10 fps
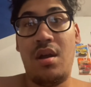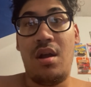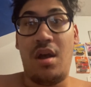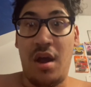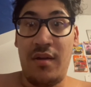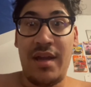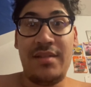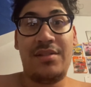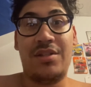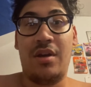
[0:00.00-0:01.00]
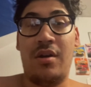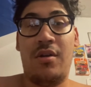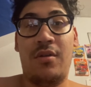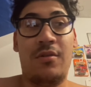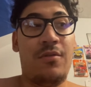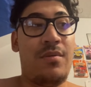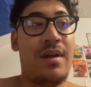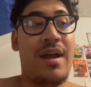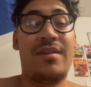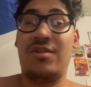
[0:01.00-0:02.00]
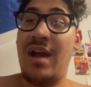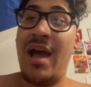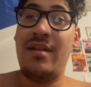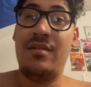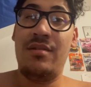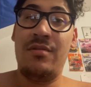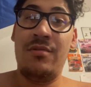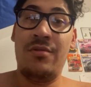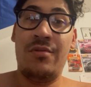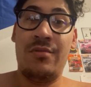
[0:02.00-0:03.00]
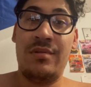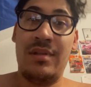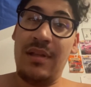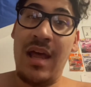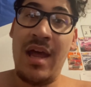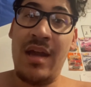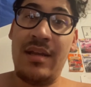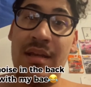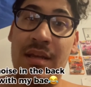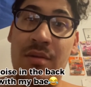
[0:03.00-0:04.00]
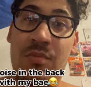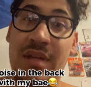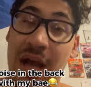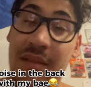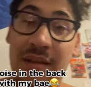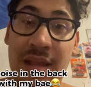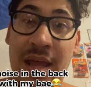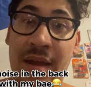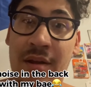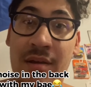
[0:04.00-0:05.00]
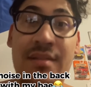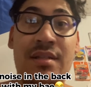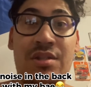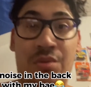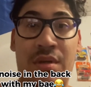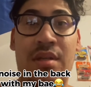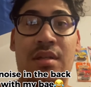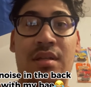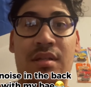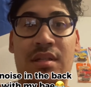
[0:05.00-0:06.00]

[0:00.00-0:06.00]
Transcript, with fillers: All right, so I tried to do the line, and we got the line all situated.